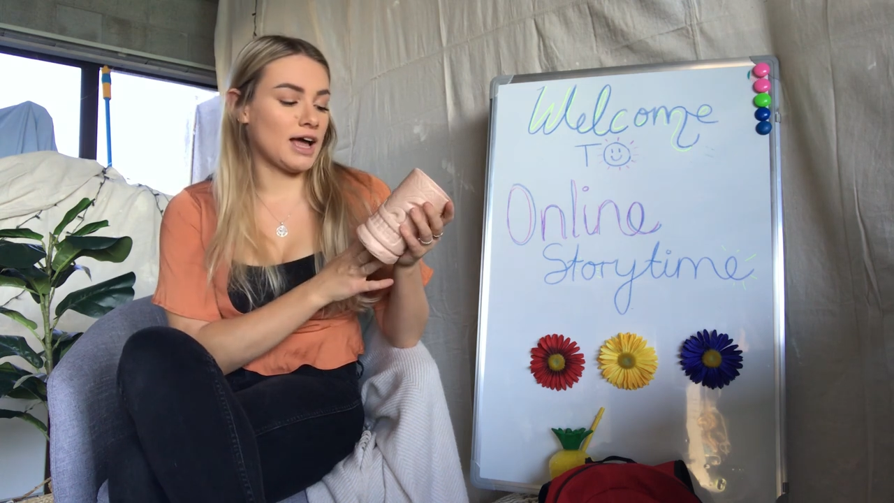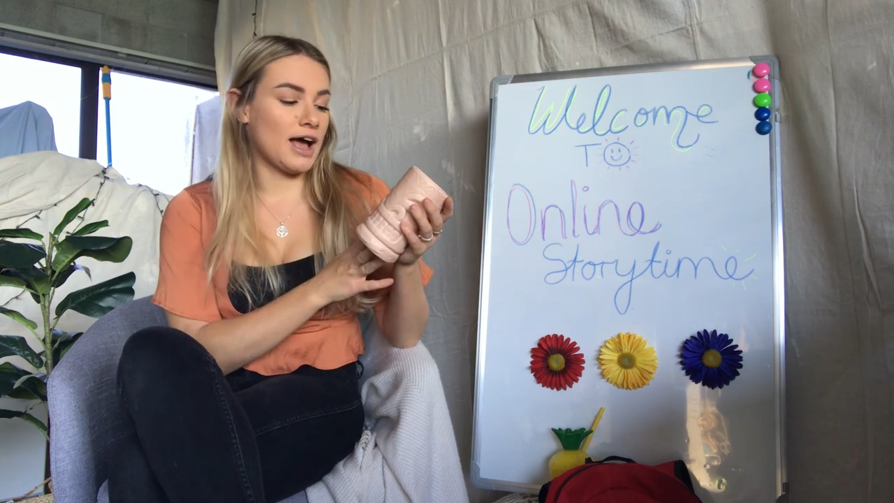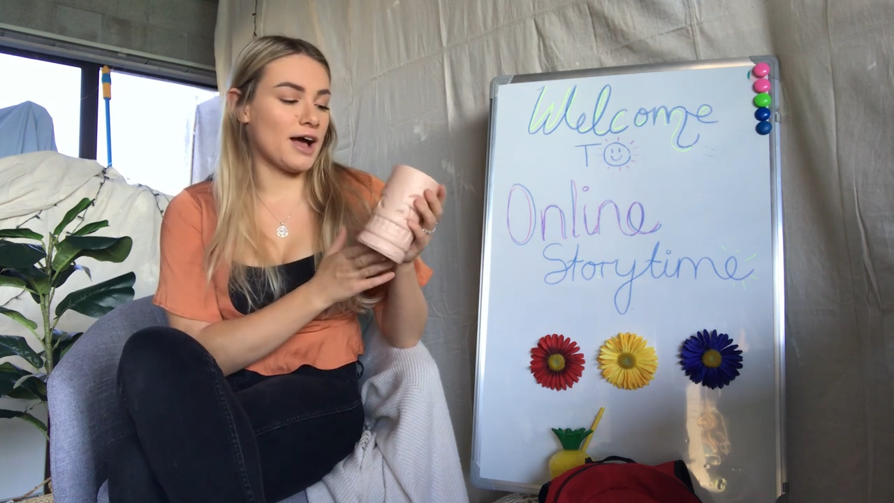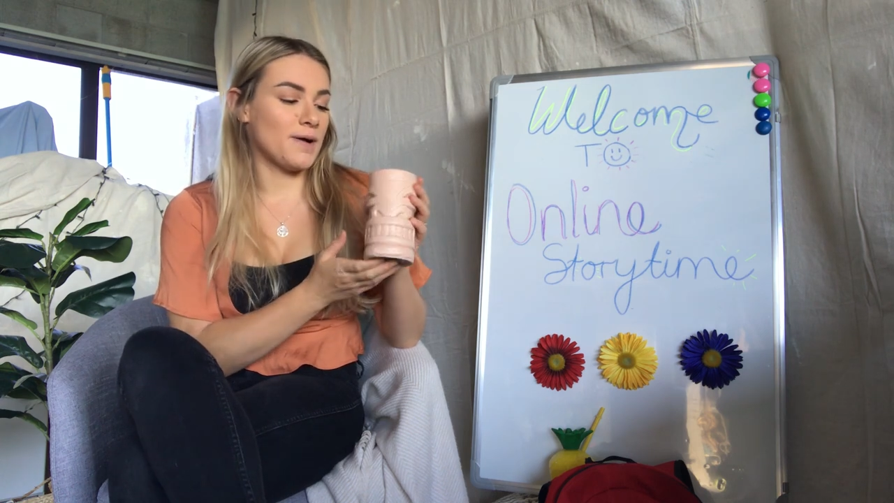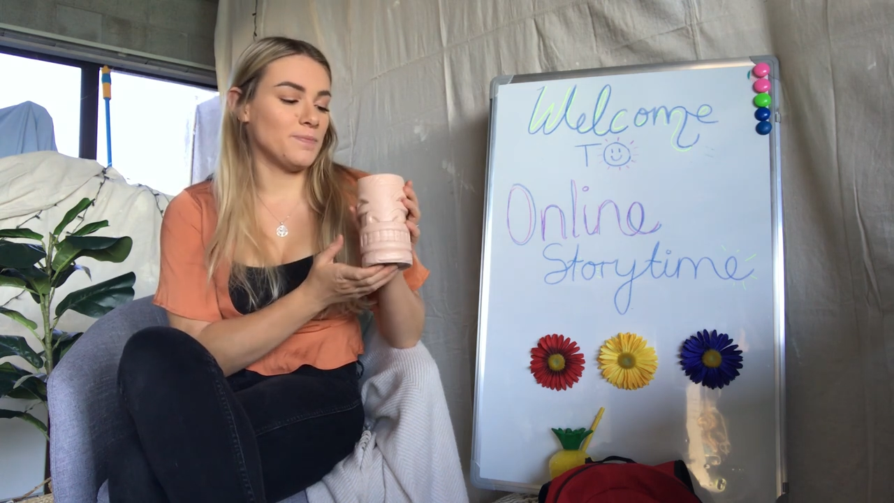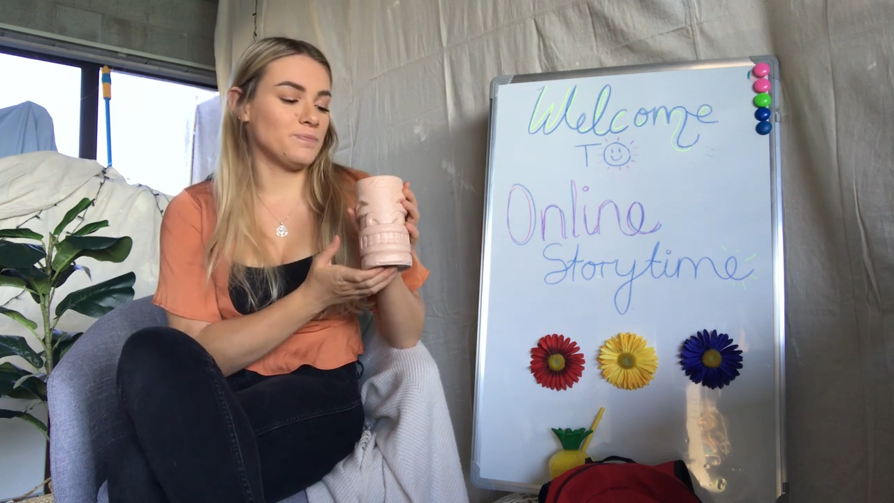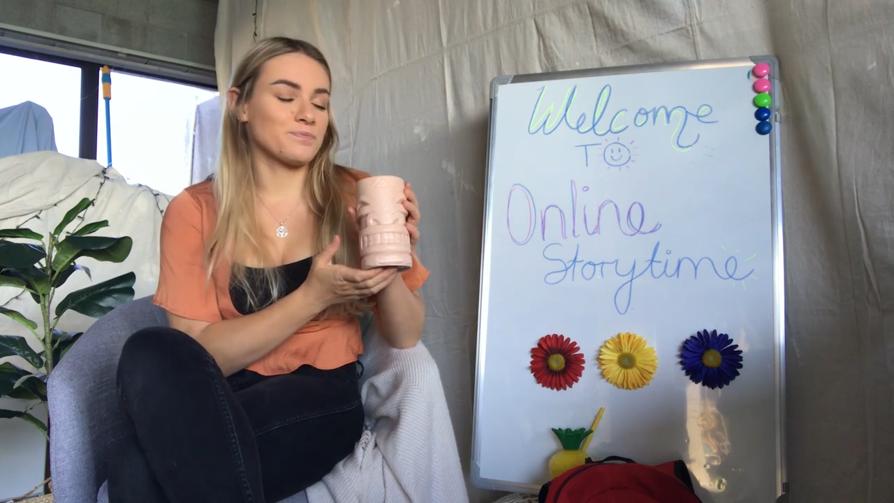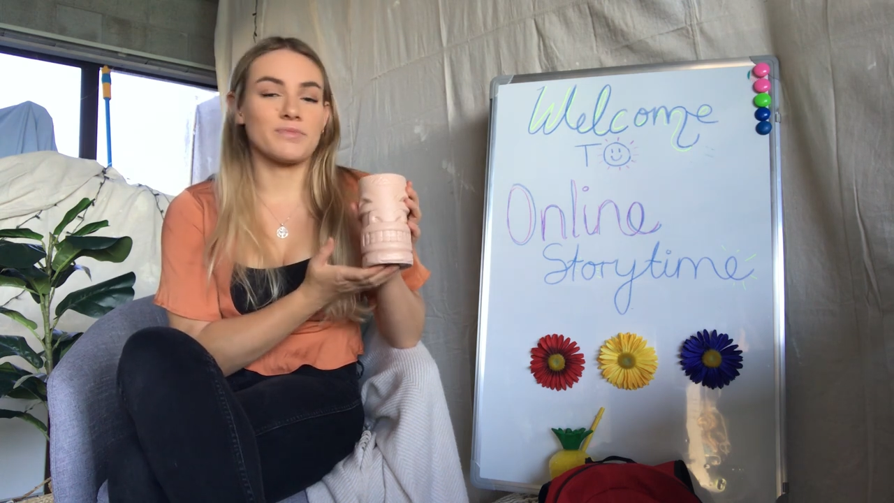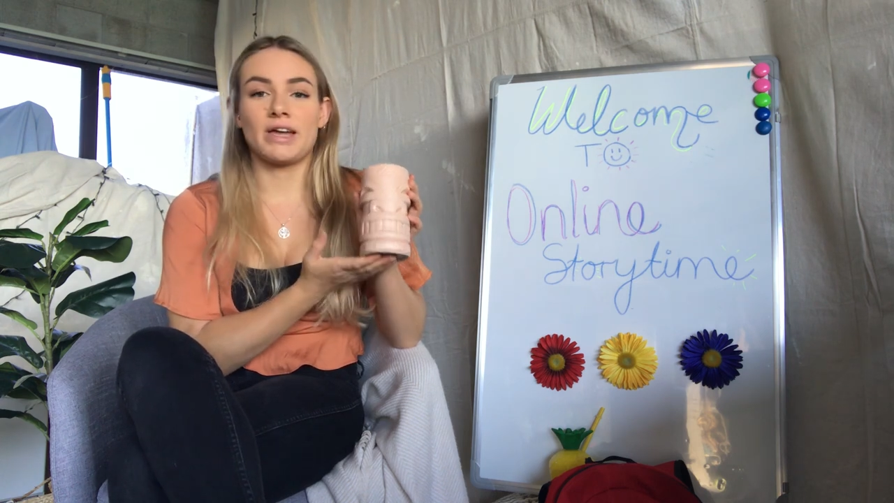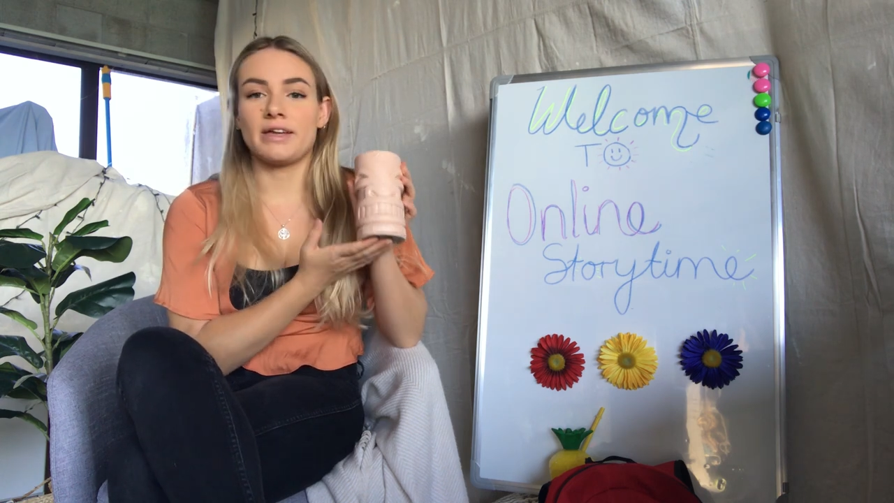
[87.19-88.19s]

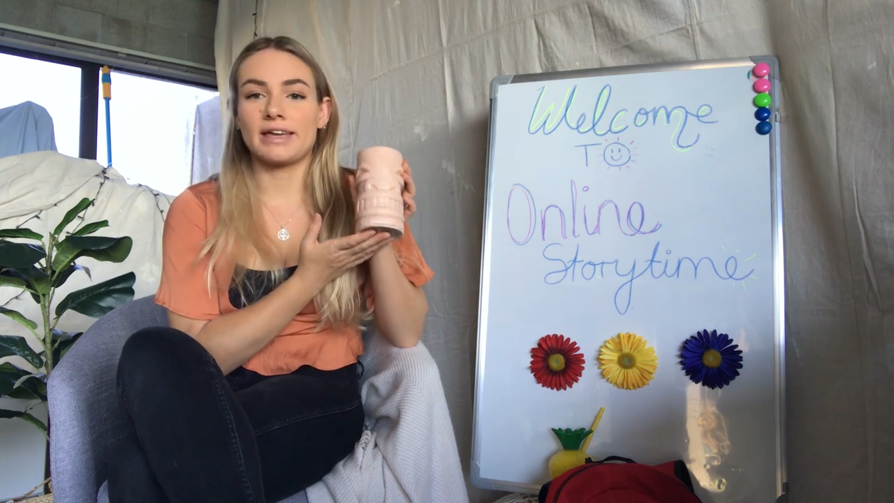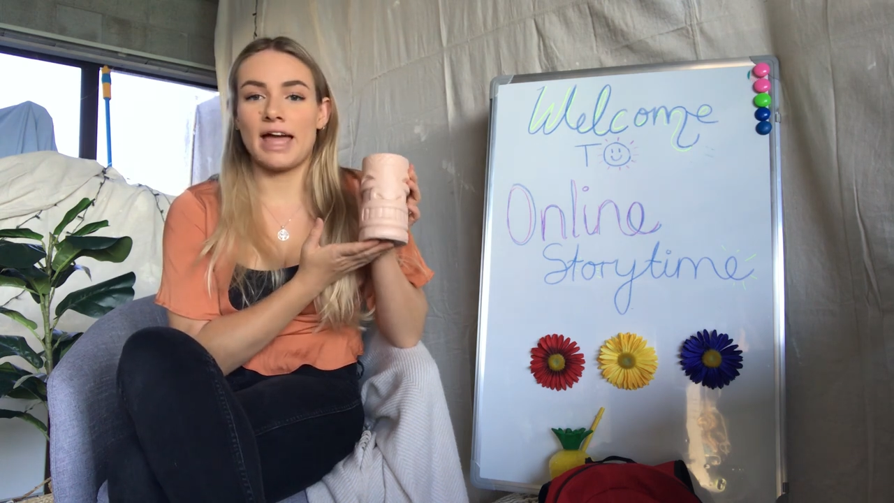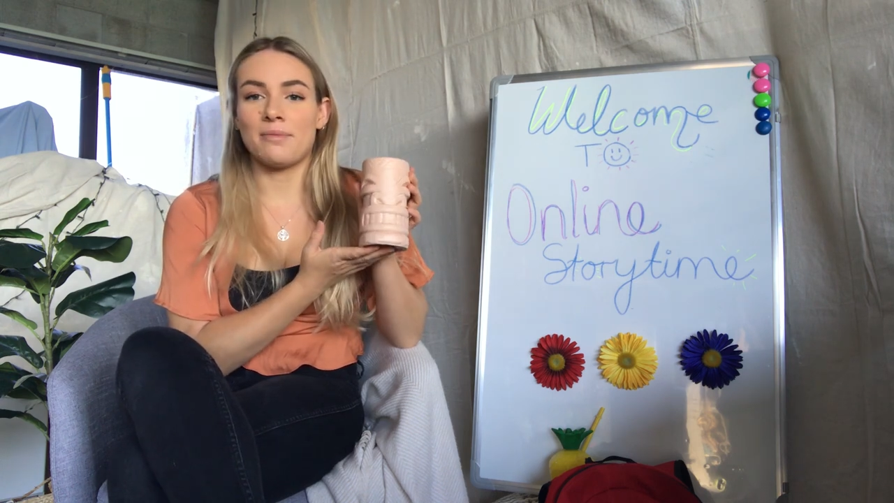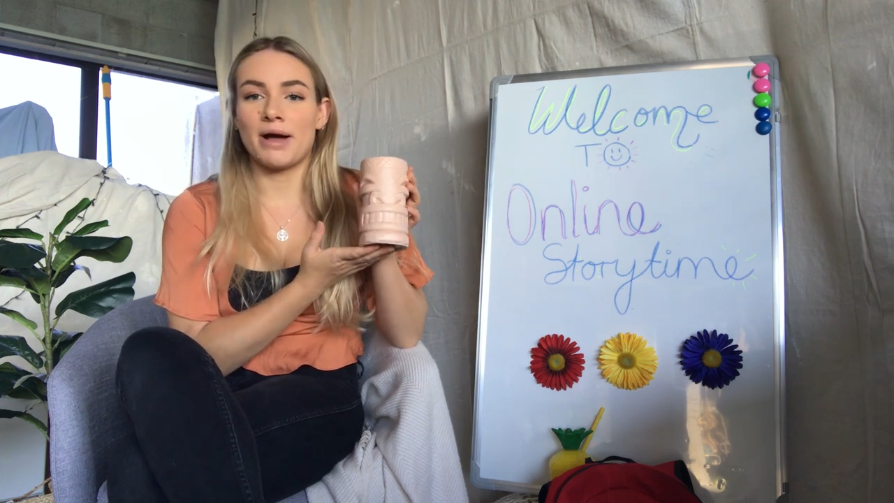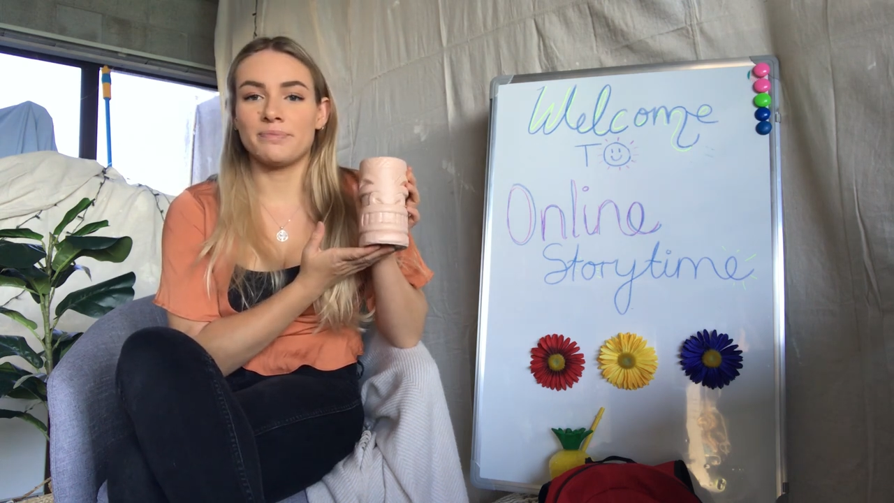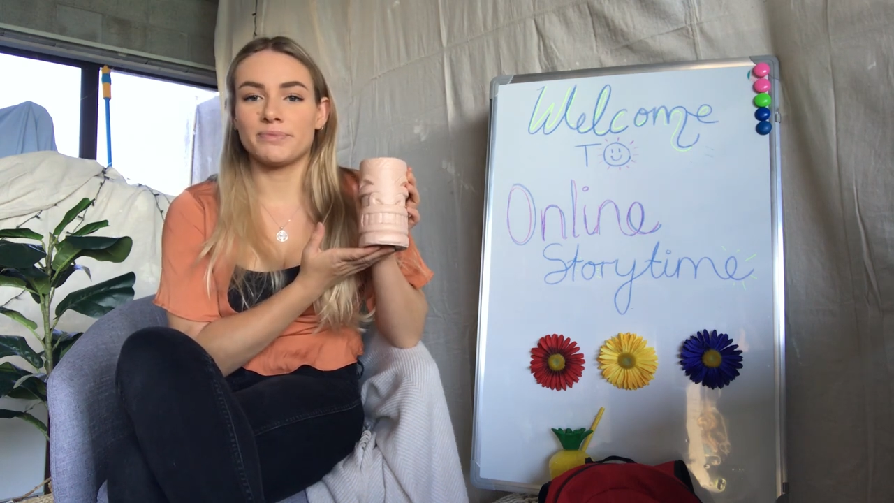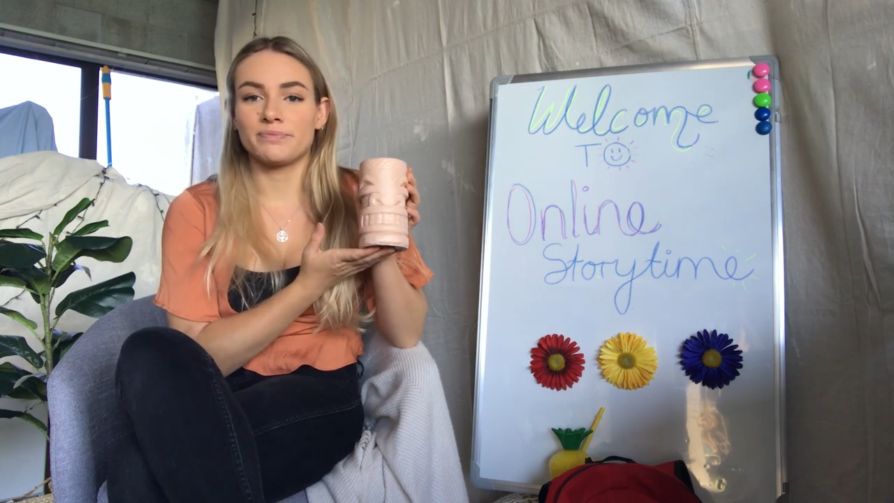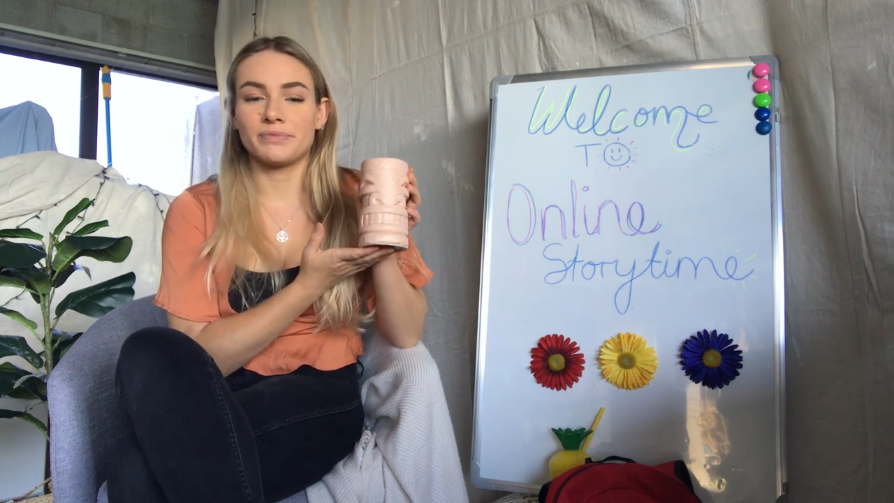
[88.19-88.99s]
Kmart,